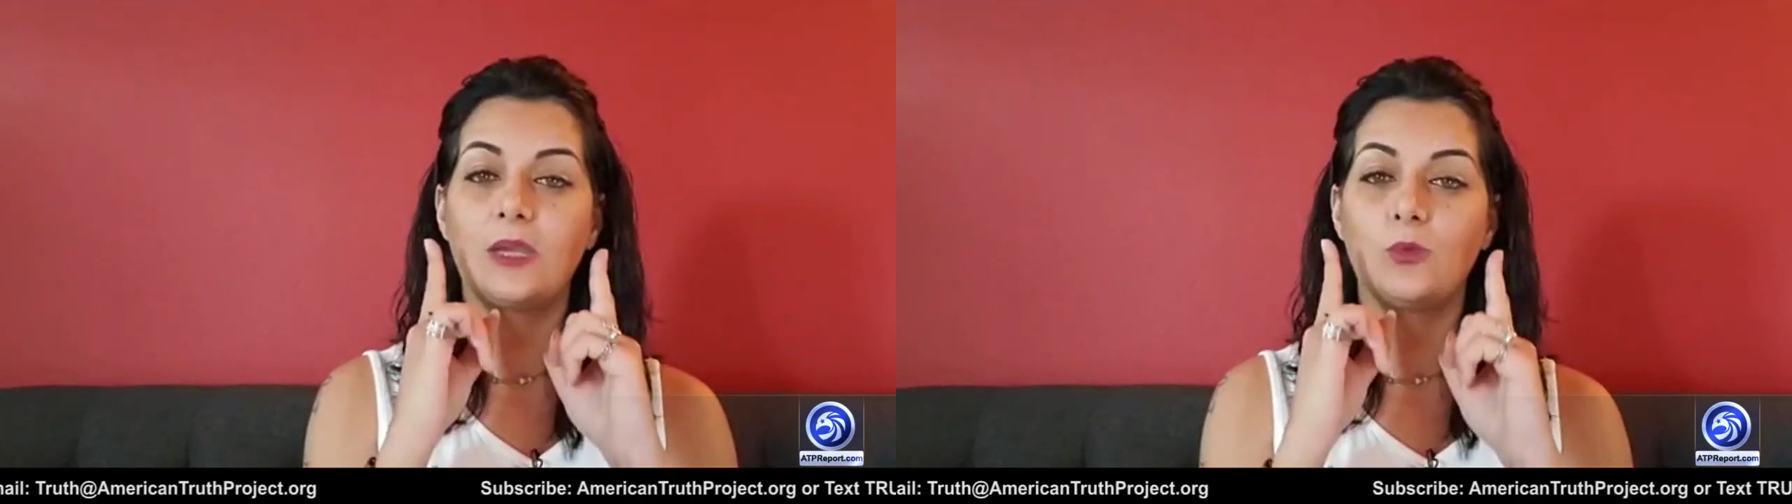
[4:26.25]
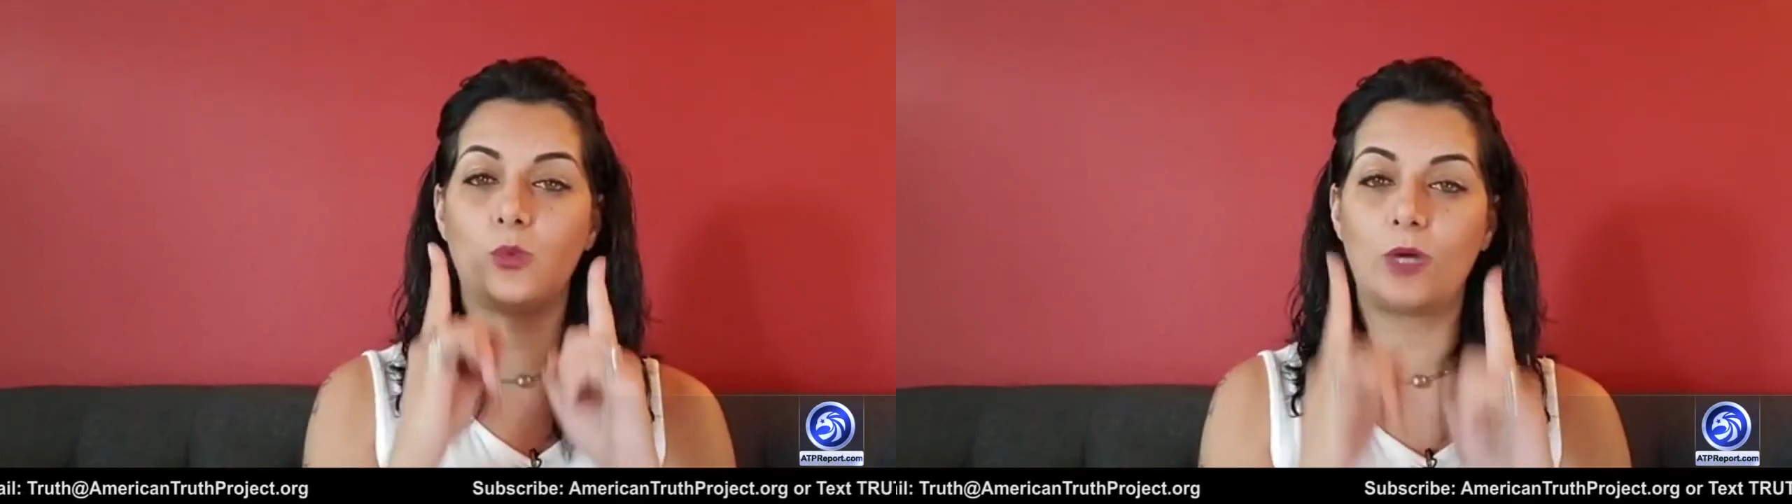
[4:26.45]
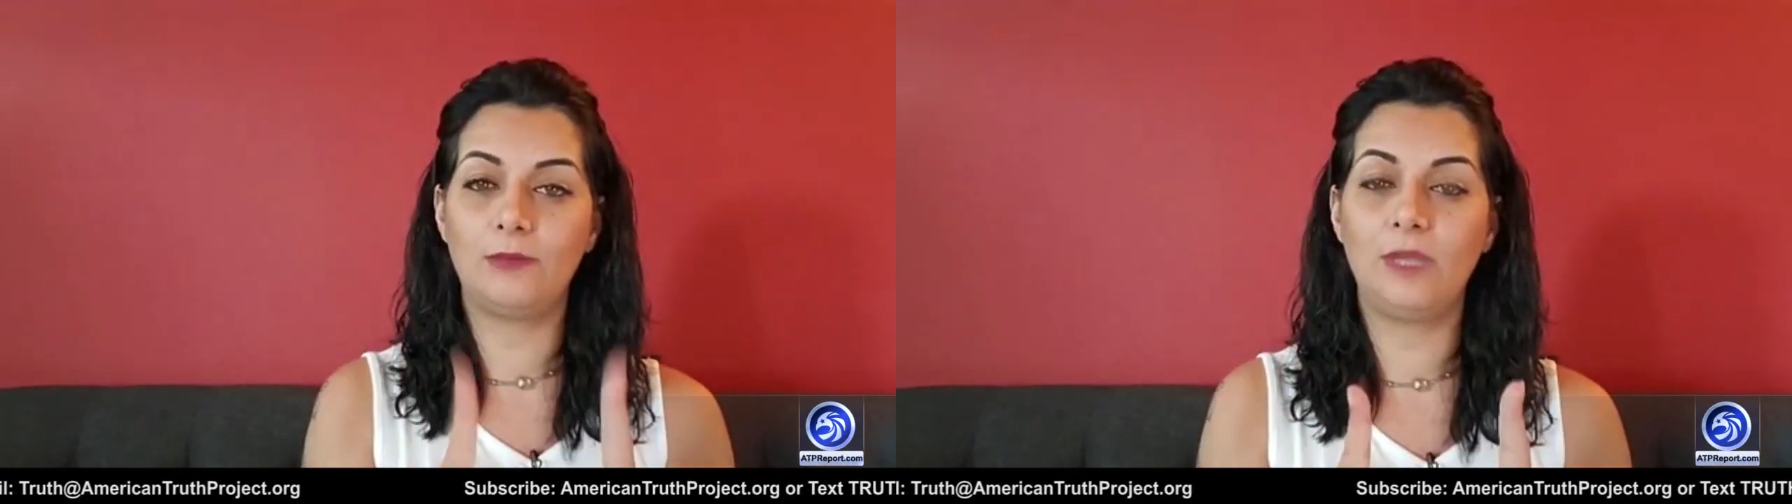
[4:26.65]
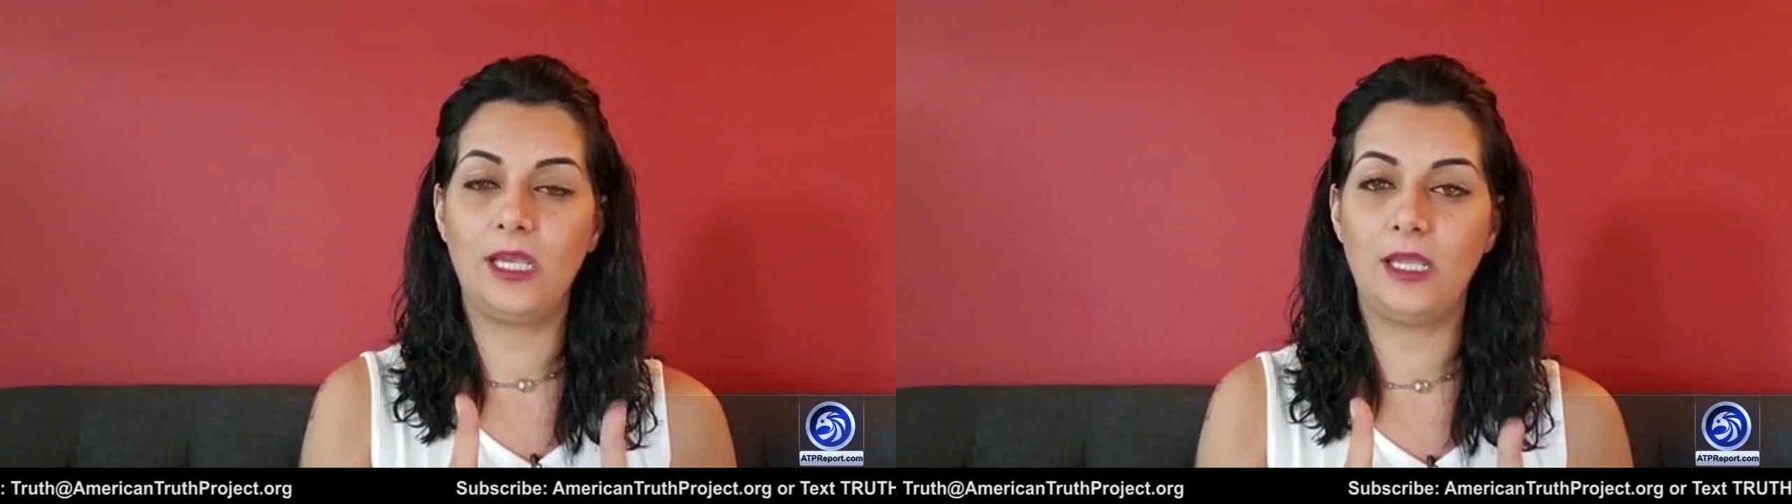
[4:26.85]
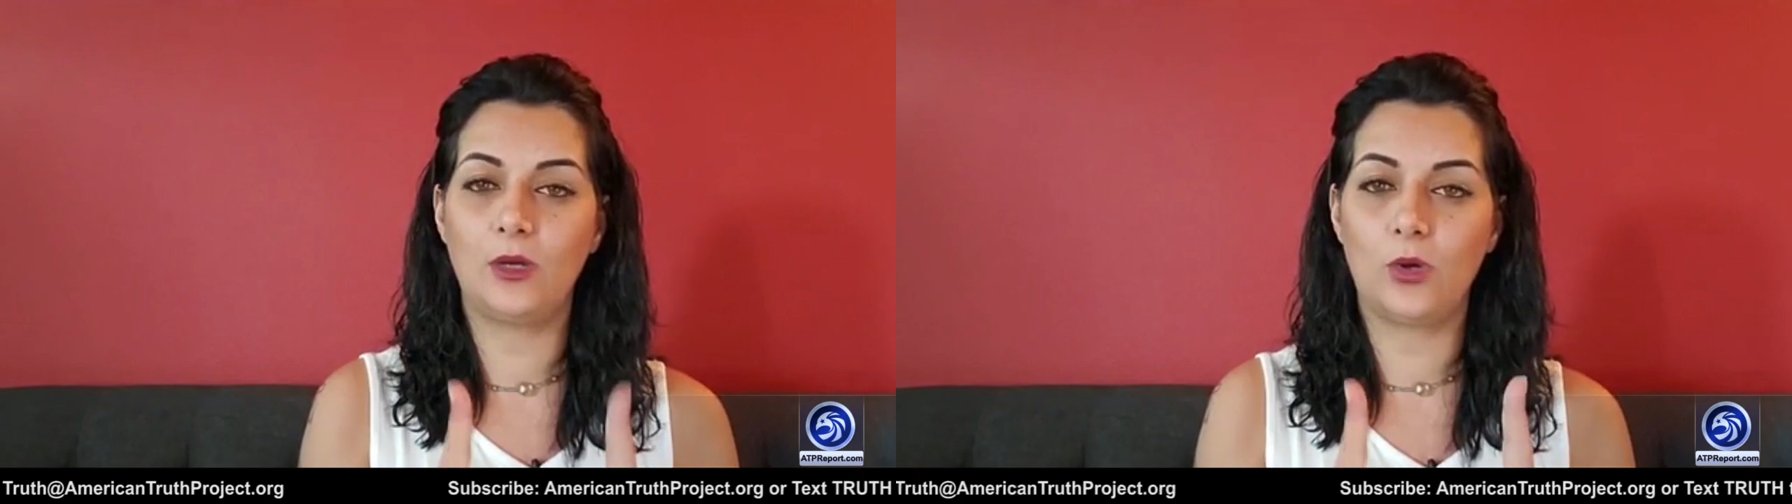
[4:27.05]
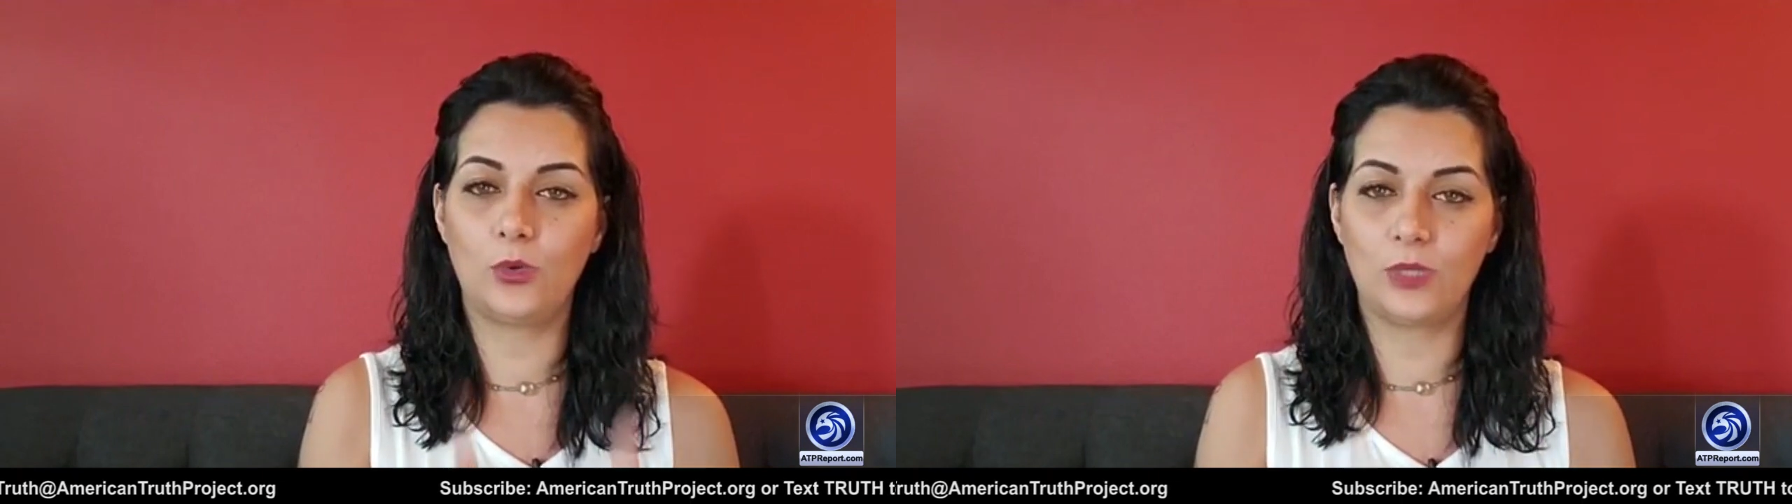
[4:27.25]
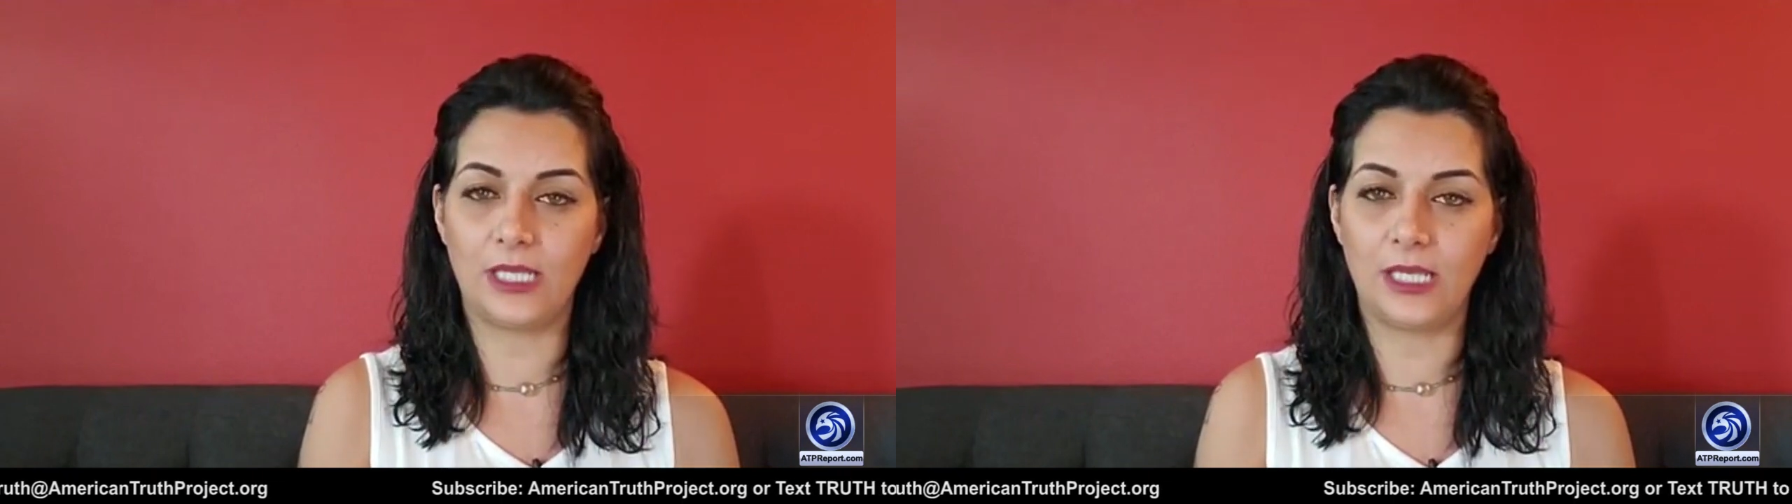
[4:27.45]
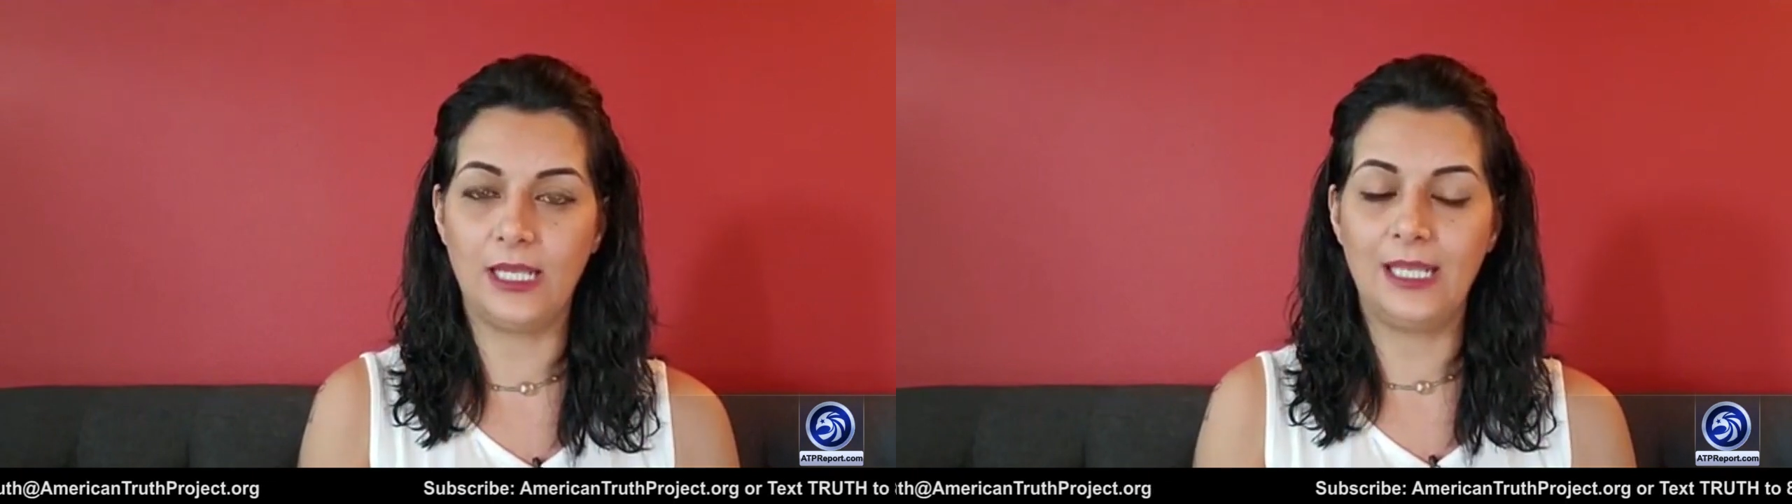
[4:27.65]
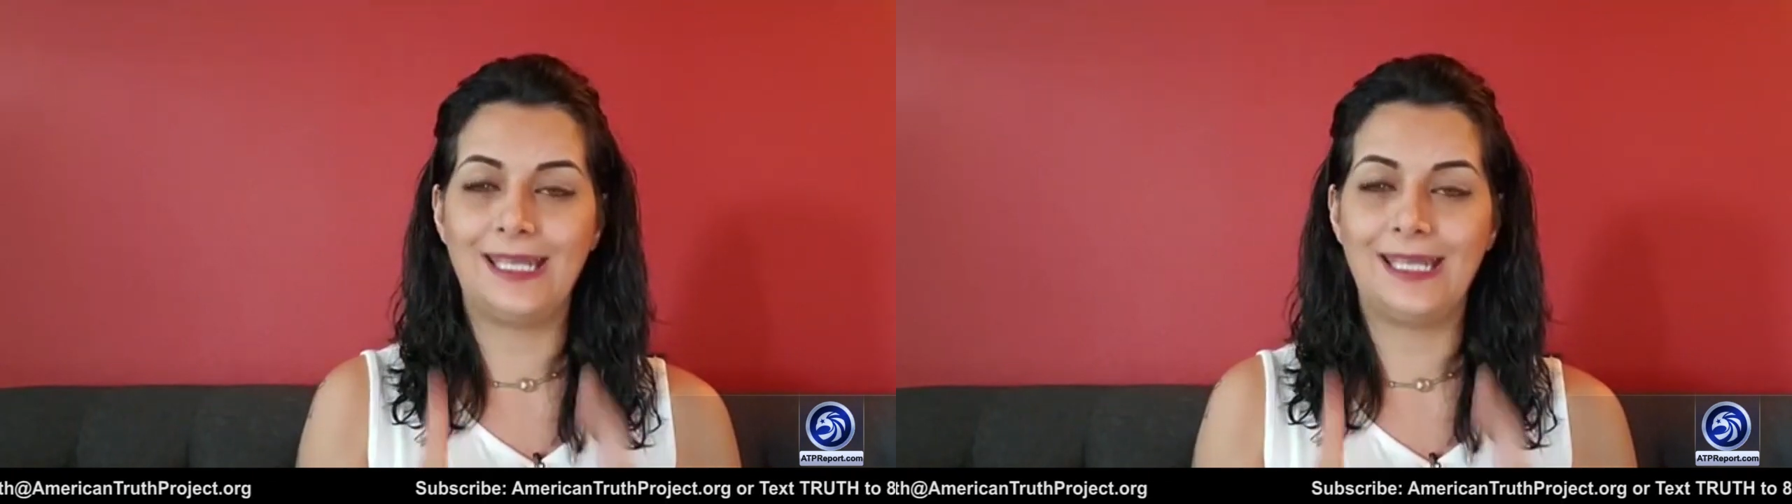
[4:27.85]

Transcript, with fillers: and one meaning only.